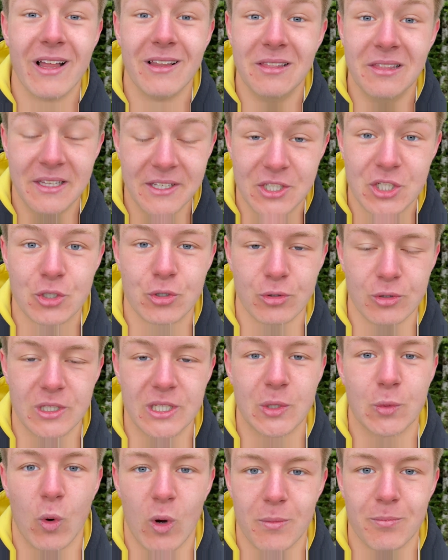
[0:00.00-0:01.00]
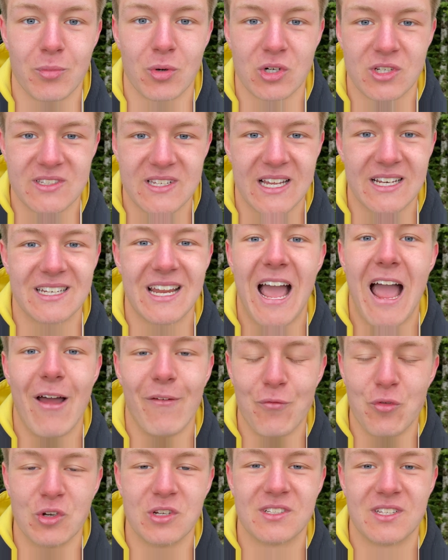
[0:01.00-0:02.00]
literally 1%
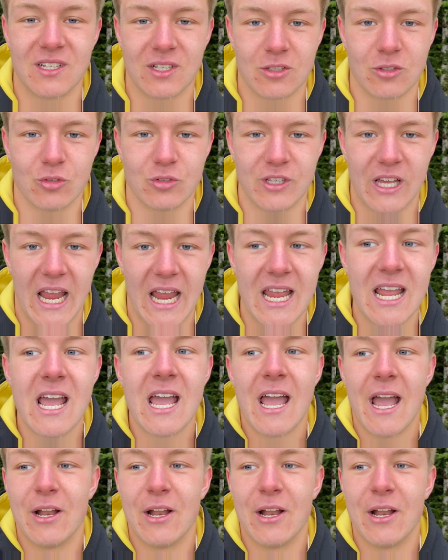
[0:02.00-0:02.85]
every single day